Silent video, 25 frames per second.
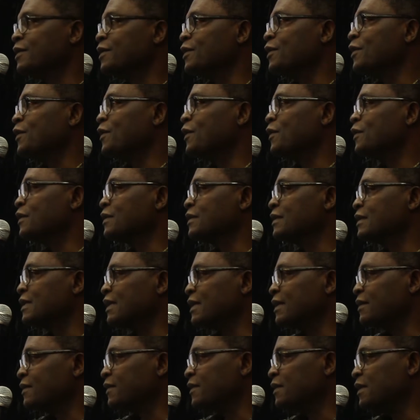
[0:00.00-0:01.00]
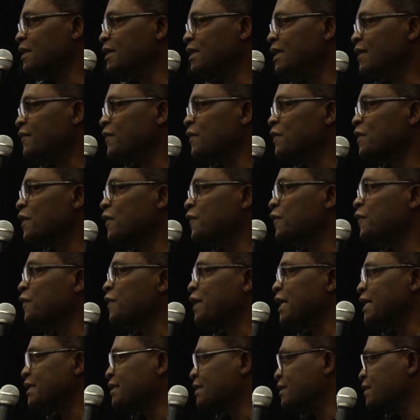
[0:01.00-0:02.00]
the level of
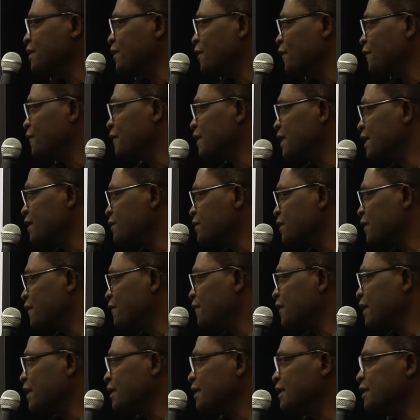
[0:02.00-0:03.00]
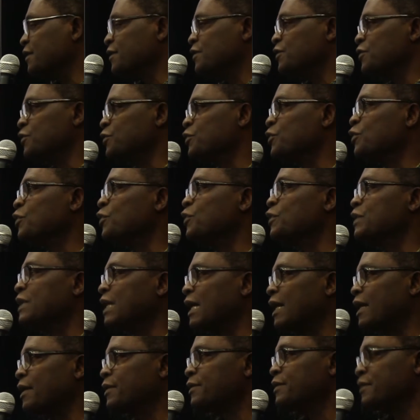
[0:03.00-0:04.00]
threat of electoral violence should go
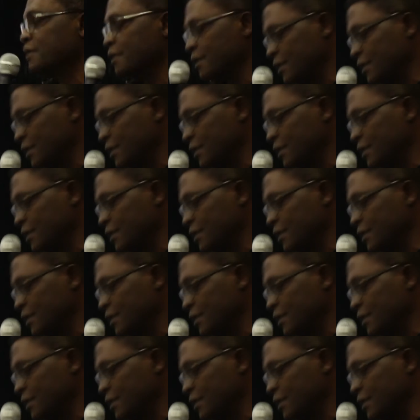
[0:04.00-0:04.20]
down.